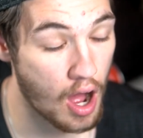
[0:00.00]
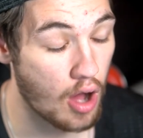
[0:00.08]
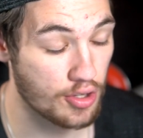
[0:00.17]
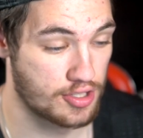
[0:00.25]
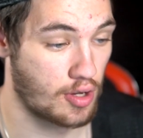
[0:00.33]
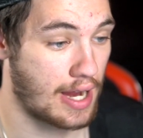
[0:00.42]

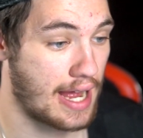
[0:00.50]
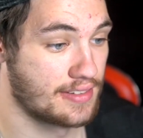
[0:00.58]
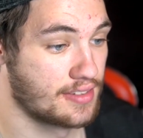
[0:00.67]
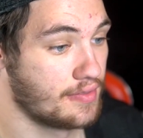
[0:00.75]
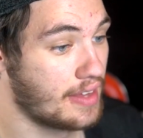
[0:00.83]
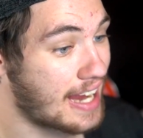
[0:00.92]
Also,
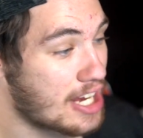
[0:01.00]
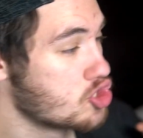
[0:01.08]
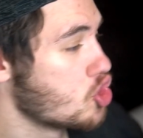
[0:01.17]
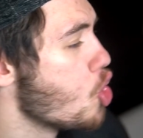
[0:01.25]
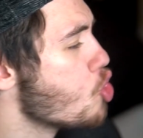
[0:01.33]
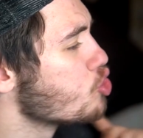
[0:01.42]
guys, they got
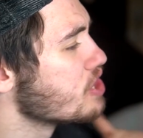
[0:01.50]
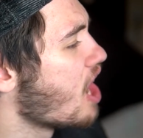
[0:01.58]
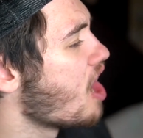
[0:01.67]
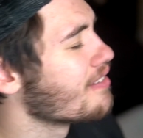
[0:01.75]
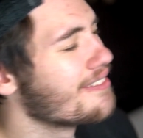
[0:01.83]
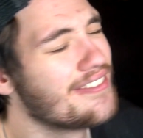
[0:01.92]
two
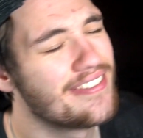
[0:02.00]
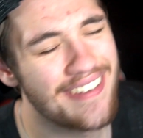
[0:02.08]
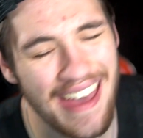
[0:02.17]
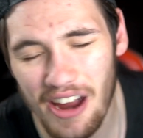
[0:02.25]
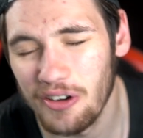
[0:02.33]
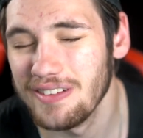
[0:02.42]
young,
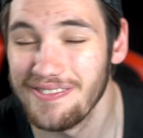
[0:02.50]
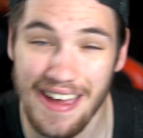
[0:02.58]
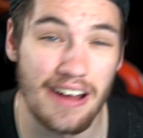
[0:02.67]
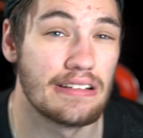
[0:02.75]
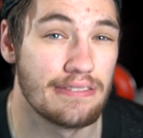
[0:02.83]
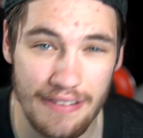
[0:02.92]
very,
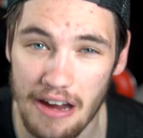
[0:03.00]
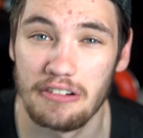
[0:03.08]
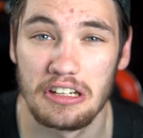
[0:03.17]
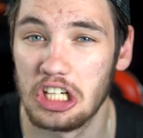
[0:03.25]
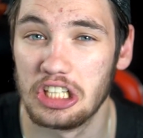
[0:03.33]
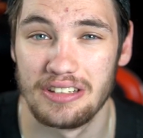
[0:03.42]
very,
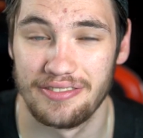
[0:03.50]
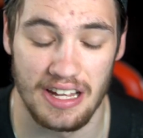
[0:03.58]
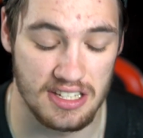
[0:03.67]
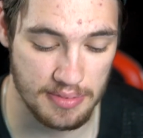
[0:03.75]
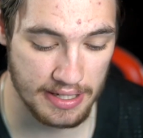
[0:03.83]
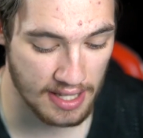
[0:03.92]
very good
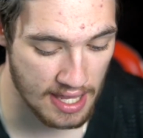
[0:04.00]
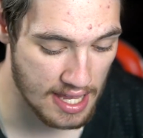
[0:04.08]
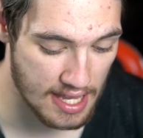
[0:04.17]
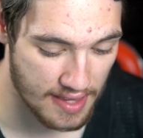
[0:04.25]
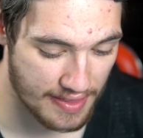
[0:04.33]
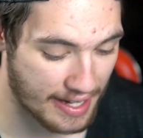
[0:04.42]
defensemen.
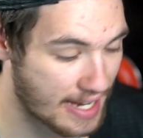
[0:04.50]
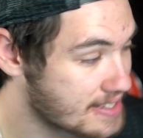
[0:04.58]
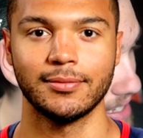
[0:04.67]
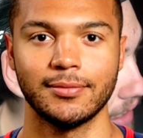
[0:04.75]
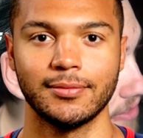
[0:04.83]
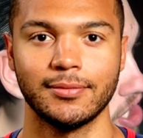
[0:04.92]
They got
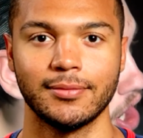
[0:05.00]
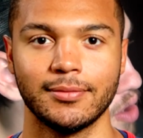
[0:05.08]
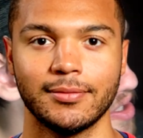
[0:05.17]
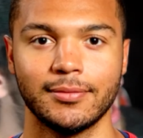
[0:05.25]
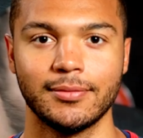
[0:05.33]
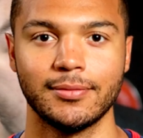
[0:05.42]
Seth Jones